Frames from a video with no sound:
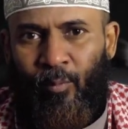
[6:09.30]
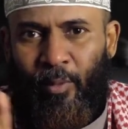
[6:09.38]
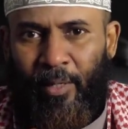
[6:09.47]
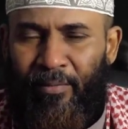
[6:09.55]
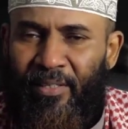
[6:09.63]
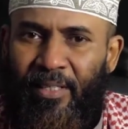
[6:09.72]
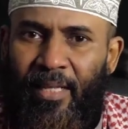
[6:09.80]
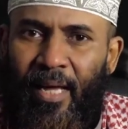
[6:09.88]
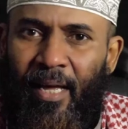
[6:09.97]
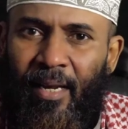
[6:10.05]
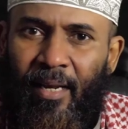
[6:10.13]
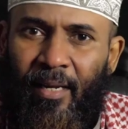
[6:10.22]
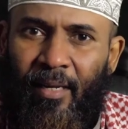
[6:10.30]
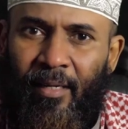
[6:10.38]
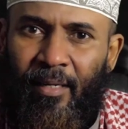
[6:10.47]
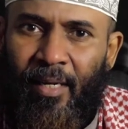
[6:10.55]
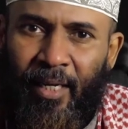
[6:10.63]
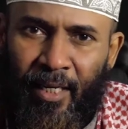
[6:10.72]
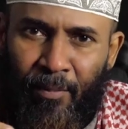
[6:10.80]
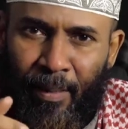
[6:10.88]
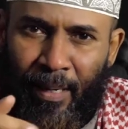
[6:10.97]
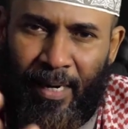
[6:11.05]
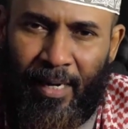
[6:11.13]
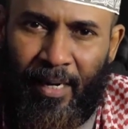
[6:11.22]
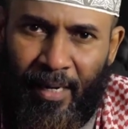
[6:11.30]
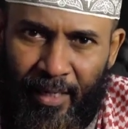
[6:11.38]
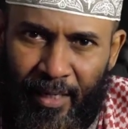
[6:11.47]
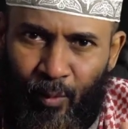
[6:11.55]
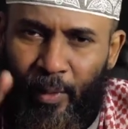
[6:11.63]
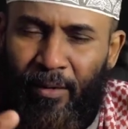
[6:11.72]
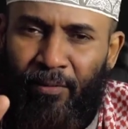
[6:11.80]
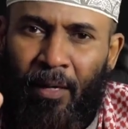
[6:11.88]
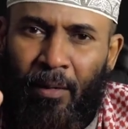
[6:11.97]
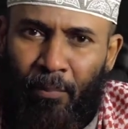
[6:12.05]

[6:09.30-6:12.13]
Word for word: whatever's there. I need barakah, I need whatever.